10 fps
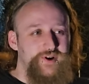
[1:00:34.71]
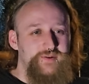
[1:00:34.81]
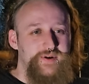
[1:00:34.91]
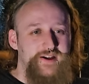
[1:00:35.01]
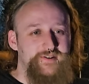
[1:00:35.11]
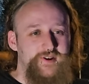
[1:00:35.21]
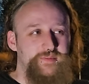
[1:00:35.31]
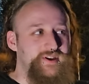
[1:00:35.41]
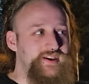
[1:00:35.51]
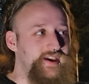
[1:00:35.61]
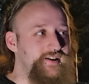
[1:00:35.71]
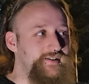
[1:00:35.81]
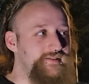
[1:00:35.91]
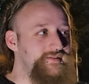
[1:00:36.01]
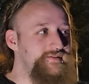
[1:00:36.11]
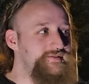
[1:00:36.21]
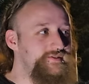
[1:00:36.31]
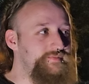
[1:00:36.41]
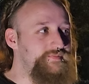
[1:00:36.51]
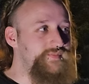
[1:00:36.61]
brought your bottle, nobody cared.
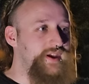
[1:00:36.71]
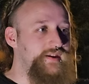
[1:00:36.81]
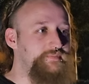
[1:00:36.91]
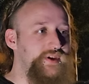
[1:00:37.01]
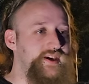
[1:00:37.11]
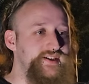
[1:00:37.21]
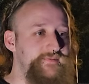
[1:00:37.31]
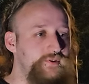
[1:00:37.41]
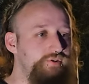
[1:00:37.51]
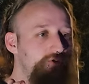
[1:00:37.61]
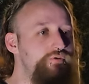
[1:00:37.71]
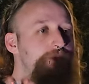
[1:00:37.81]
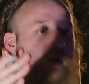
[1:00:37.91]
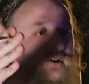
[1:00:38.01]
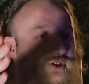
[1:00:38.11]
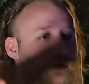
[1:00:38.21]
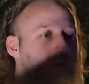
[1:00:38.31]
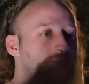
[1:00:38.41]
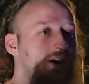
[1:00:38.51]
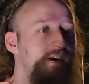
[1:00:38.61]
You and because if you, you
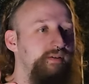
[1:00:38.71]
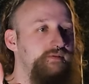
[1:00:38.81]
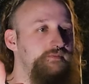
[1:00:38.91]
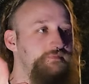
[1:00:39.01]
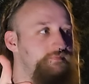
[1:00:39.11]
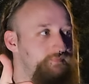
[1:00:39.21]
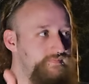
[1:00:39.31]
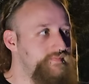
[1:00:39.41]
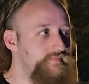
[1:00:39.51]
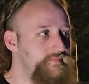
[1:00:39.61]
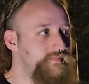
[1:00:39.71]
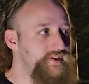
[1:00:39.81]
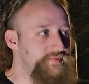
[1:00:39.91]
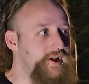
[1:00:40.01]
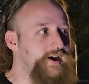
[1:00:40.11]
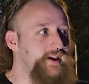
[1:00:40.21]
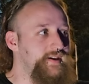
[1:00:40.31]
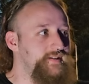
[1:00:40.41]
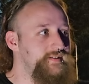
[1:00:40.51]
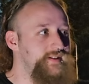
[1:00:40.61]
partook by
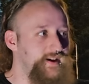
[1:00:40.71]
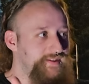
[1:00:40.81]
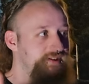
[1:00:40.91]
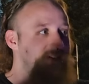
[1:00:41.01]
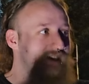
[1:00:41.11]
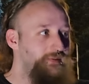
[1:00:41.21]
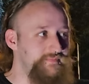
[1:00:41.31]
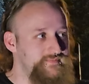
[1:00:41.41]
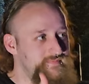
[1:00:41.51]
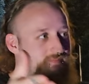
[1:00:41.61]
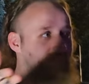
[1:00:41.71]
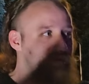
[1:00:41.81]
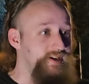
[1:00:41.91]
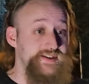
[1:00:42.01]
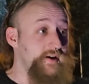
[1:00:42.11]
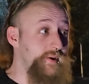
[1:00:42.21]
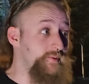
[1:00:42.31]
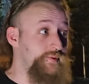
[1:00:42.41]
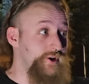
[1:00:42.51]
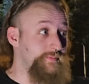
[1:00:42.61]
supplying at the same, because everybody
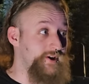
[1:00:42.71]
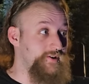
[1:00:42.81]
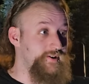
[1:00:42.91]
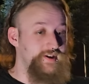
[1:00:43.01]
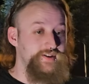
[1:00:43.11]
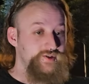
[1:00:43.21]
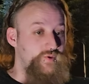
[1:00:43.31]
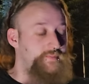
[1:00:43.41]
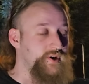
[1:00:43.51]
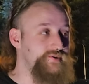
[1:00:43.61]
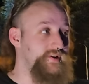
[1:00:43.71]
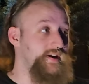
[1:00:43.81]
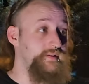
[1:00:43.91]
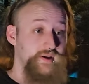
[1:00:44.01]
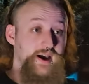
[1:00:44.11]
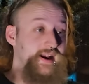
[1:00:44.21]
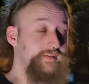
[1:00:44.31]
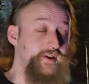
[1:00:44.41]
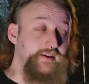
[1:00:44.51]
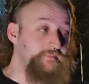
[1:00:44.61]
would bring a bottle. So one person would, I'd
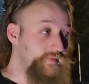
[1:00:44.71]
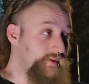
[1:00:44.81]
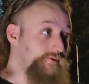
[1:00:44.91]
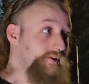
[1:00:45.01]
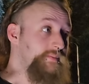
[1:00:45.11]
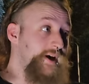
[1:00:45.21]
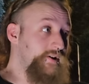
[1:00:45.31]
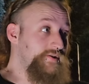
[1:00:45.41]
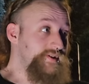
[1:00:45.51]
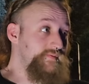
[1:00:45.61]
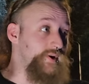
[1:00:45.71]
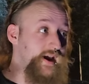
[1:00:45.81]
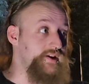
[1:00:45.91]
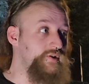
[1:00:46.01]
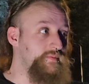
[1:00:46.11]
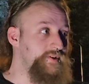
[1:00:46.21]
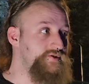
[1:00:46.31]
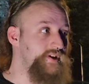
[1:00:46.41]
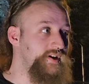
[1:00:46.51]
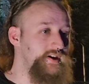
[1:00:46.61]
have like three bottles of what I normally
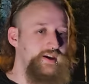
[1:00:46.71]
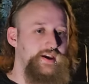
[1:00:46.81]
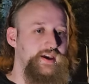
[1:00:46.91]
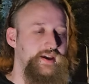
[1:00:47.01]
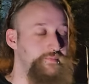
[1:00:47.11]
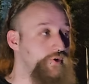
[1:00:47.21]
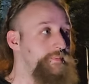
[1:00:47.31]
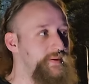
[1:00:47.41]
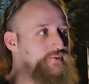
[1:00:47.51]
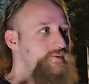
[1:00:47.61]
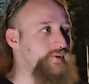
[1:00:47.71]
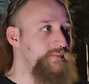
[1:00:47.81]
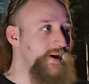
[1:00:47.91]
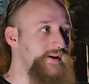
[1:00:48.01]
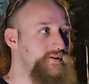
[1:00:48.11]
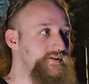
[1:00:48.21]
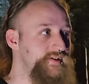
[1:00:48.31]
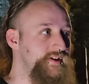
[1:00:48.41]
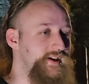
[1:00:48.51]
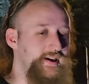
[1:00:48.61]
drink, and more people would bring bottles.
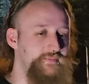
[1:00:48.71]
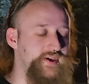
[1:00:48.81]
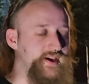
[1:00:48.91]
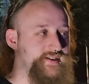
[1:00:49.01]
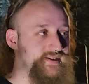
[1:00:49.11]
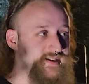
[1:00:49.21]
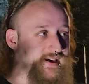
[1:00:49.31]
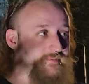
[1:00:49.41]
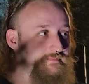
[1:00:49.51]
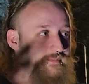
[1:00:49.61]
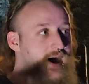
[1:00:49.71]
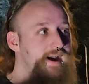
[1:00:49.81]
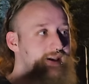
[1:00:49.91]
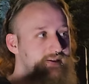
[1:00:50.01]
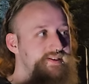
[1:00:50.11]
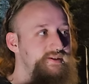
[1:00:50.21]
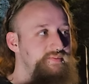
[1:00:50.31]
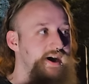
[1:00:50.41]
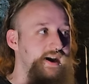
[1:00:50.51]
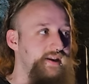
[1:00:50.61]
And because it's at my
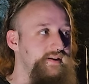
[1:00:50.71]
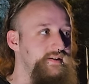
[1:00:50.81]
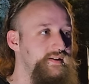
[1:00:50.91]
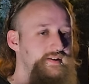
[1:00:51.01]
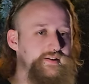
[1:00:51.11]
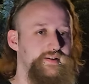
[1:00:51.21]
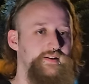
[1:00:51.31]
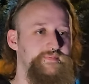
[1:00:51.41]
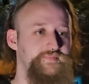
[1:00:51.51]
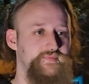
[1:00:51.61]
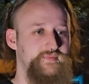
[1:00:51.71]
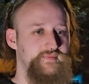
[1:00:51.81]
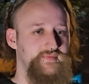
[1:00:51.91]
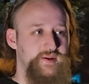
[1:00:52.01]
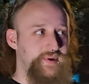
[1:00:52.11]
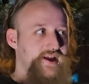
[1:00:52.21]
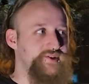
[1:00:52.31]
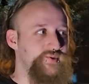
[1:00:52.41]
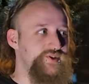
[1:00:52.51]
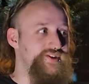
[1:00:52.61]
spot, the
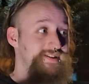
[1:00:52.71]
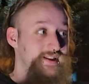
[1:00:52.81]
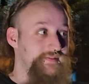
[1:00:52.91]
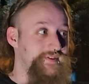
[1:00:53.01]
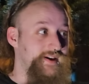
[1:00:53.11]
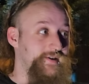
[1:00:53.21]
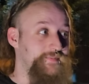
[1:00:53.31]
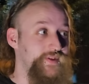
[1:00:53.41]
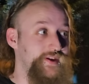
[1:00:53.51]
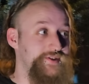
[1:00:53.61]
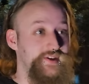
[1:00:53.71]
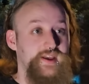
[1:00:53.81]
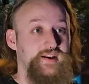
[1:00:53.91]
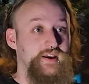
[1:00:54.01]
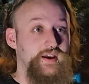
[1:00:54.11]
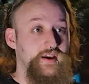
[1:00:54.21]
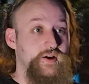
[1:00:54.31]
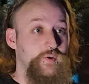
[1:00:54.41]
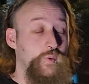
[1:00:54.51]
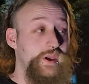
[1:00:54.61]
bottles would just live there. So then
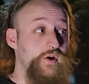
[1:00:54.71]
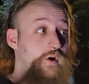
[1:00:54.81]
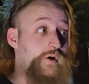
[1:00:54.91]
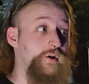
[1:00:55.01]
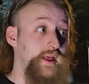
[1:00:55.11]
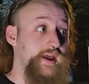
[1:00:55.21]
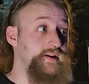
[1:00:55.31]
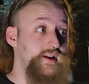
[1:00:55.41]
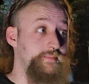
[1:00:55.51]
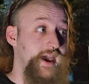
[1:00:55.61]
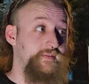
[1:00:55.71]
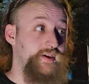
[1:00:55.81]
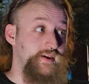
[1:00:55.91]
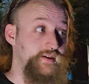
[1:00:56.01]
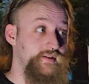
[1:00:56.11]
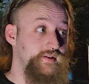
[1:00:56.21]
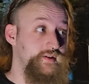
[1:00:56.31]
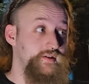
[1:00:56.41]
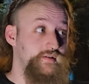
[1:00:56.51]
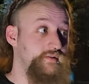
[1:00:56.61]
we all ended up having
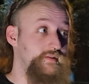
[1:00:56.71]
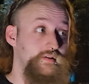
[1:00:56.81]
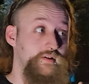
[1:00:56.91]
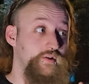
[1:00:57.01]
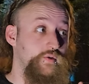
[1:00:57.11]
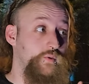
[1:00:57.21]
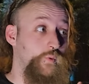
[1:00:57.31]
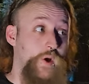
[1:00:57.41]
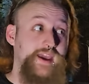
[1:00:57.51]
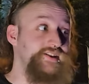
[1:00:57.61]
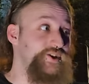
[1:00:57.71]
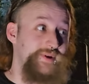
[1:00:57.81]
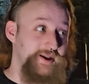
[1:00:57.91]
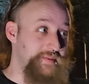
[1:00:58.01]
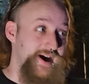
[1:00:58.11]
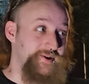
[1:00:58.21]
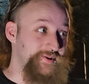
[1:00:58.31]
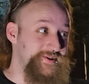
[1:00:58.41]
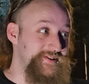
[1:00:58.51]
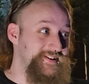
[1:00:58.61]
way too many bottles.